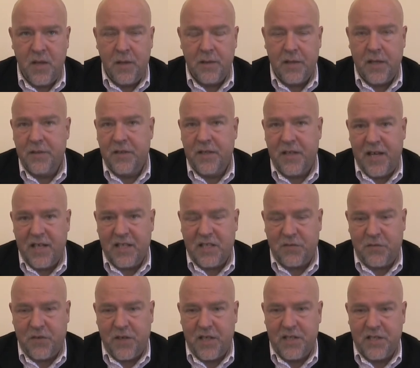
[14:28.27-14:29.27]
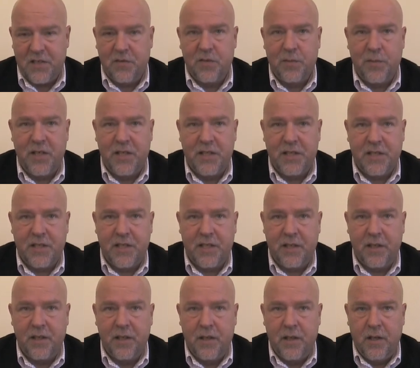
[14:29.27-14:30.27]
Then the next phase of the
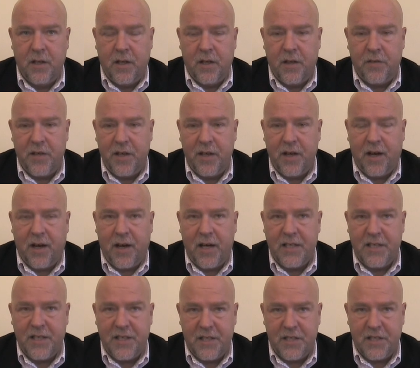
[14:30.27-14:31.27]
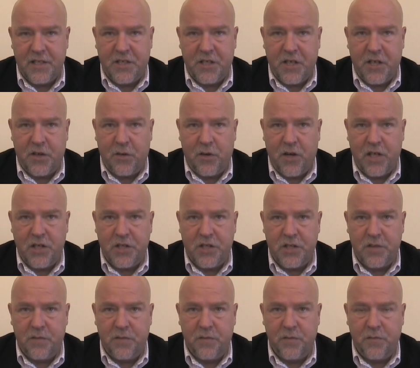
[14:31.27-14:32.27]
meeting, the ideas
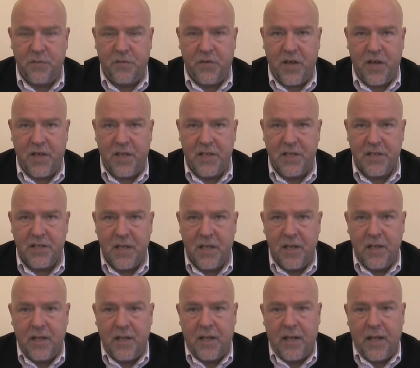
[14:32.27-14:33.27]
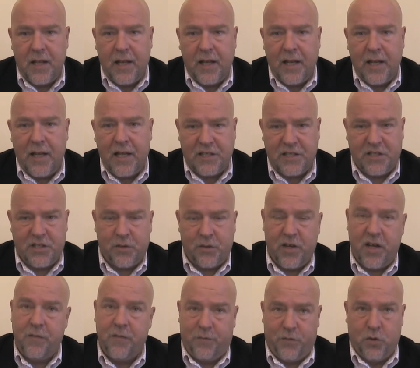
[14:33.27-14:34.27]
generation phase, lasts
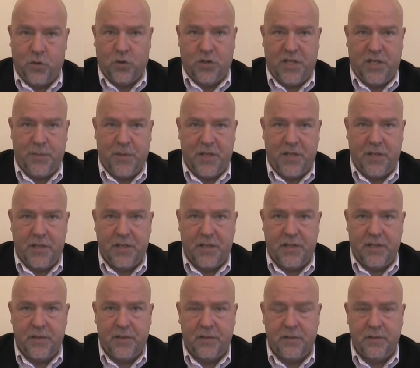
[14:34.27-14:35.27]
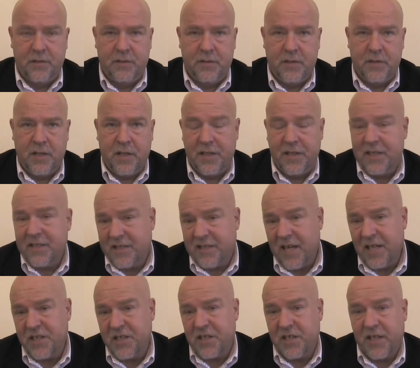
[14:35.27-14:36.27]
around 40 minutes. And the
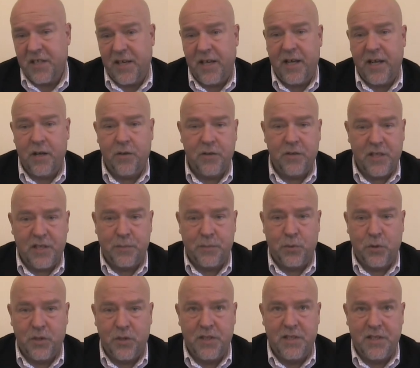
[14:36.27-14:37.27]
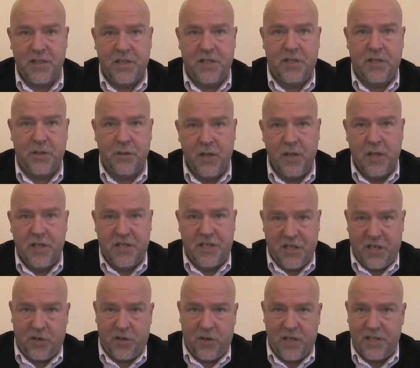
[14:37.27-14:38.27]
intention here at this point is to
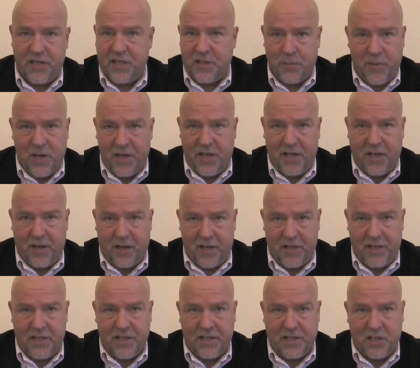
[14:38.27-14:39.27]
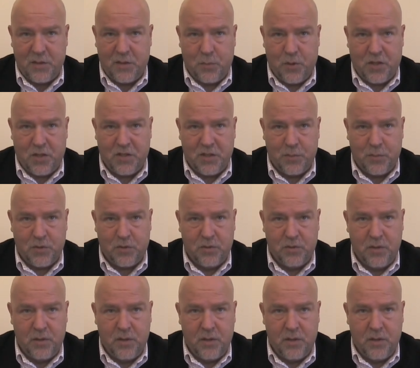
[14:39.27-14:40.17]
generate as many ideas as possible.